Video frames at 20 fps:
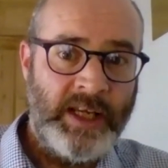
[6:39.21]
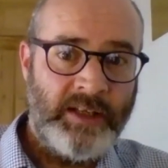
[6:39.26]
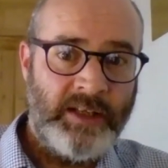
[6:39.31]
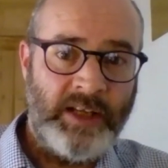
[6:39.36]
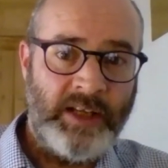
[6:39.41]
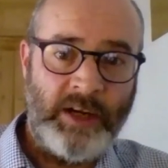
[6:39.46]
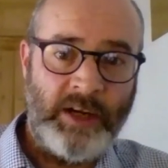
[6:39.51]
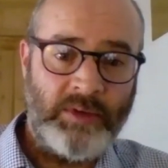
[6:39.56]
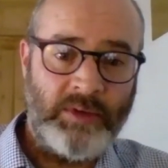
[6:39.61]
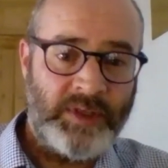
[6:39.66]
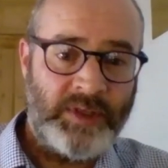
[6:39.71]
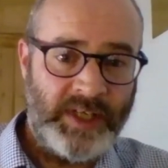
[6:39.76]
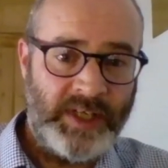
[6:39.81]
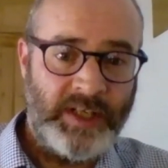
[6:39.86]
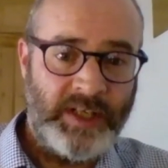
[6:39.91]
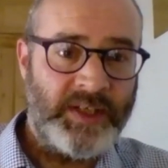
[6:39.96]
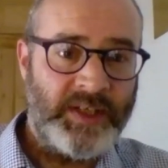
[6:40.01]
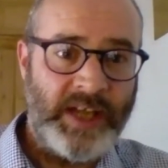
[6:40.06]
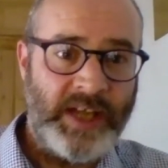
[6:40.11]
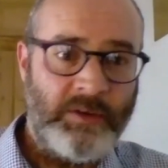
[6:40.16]
They were seen
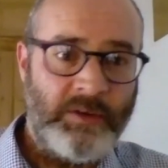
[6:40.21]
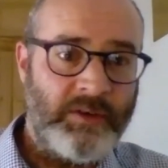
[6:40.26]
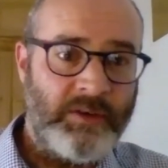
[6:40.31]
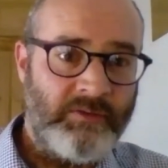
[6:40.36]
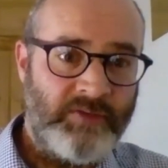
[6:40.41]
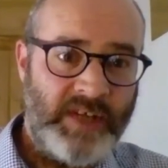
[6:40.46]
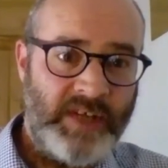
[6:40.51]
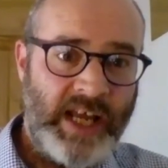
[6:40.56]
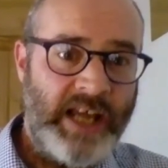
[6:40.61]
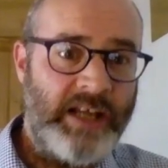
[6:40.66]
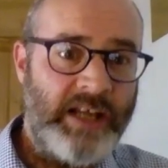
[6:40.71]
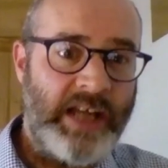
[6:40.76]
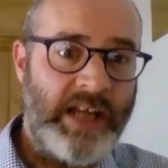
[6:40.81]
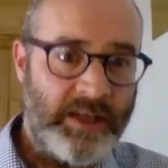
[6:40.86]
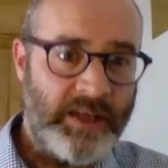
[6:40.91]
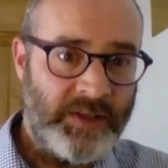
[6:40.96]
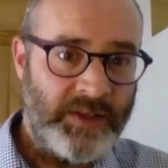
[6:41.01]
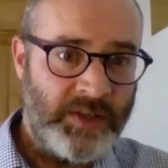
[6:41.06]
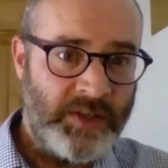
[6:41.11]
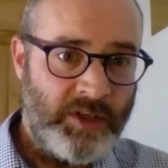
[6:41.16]
as out of date
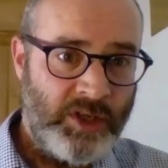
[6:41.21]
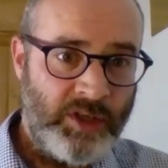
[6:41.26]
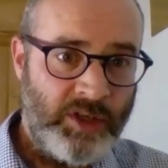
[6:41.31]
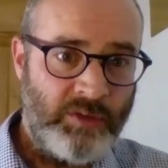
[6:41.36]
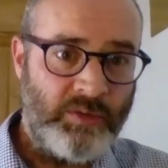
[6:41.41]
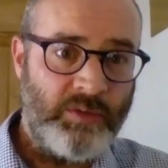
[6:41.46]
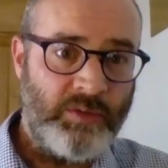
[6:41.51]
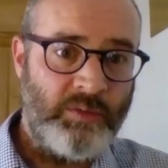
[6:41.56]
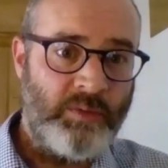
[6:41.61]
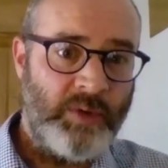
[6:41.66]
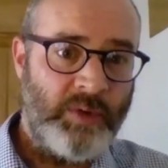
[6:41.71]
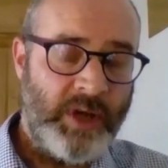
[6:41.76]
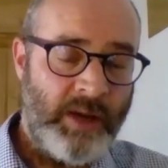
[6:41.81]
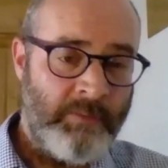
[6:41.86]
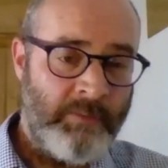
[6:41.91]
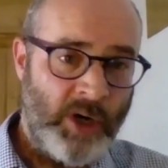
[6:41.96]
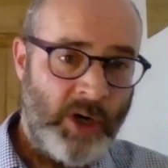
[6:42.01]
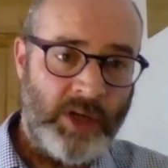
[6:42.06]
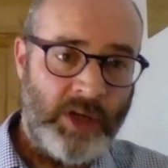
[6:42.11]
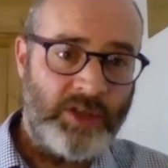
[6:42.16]
as new
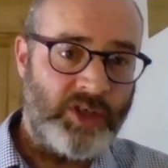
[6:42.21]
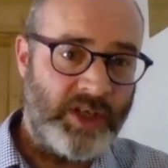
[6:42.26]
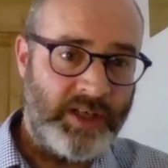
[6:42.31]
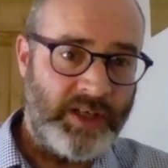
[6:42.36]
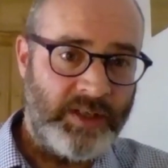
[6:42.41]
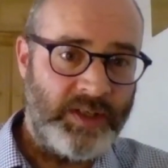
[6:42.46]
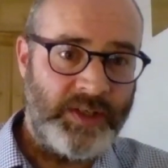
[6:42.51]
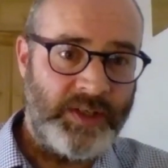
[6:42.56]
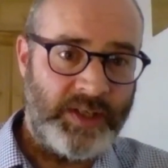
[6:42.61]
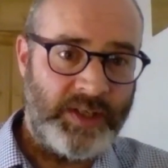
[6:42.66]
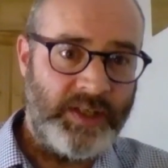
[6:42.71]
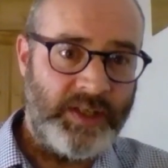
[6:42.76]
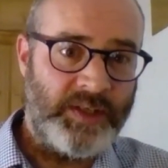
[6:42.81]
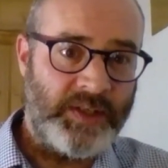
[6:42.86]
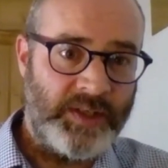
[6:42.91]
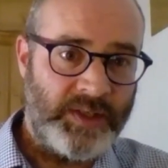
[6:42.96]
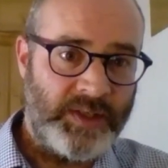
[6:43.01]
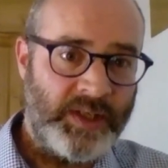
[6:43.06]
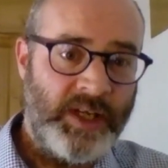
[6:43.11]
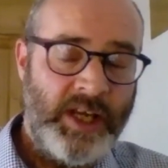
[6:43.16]
emerging
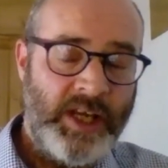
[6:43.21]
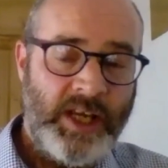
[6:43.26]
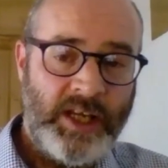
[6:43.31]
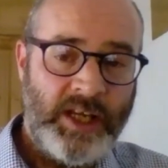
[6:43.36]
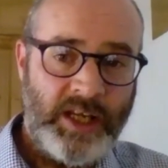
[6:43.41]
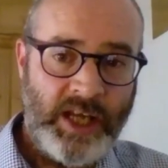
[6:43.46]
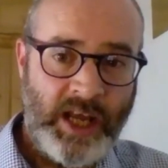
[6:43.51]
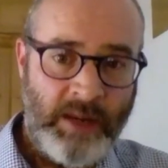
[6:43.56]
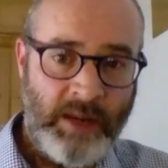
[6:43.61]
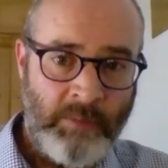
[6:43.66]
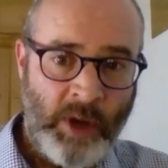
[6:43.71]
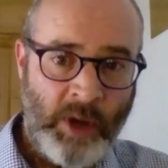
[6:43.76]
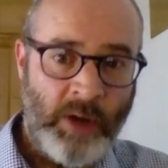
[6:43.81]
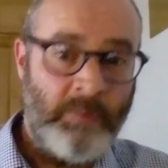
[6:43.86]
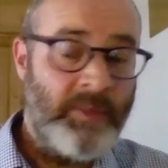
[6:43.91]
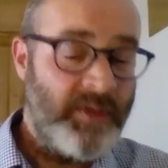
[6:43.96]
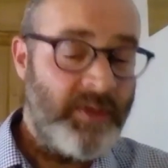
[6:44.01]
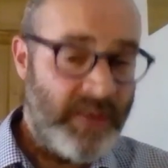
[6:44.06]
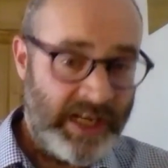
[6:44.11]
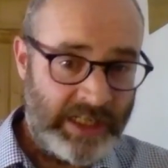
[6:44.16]
diseases came up,
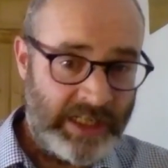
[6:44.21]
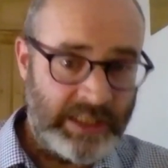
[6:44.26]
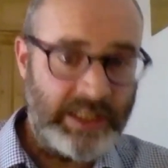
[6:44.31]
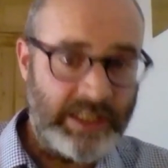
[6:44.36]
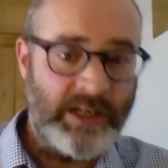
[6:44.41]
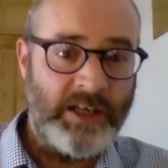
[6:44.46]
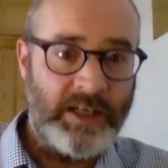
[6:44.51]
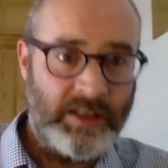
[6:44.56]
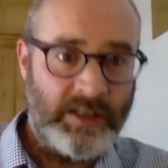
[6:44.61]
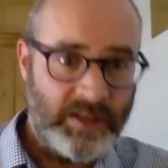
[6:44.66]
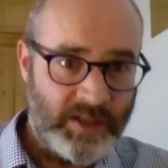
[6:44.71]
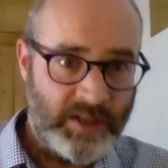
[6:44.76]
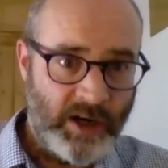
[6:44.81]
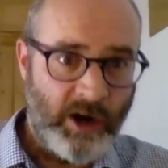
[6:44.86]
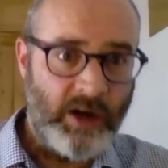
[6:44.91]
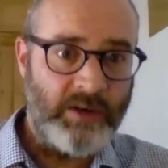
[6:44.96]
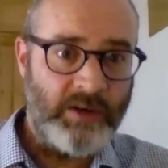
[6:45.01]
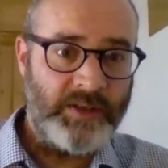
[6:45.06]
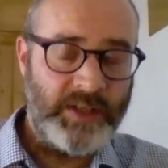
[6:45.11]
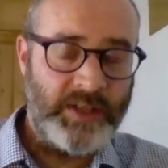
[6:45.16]
things like
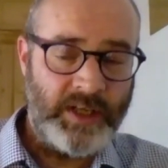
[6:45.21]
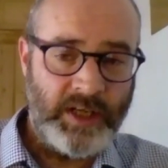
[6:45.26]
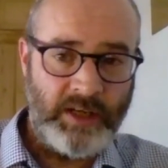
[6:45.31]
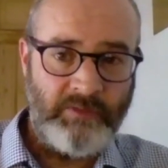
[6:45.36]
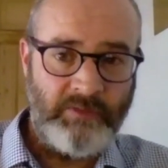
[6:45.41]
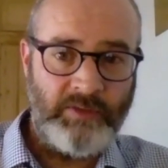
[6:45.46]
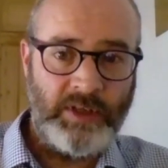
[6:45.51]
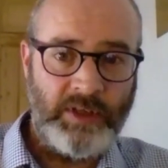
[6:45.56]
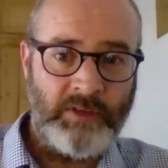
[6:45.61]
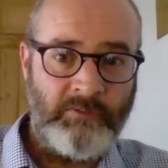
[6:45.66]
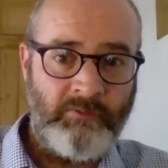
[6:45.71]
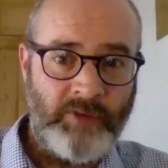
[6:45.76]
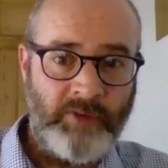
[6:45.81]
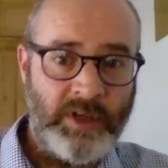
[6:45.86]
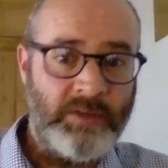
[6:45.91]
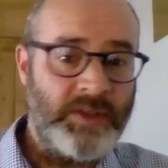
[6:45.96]
SARS and avian flu.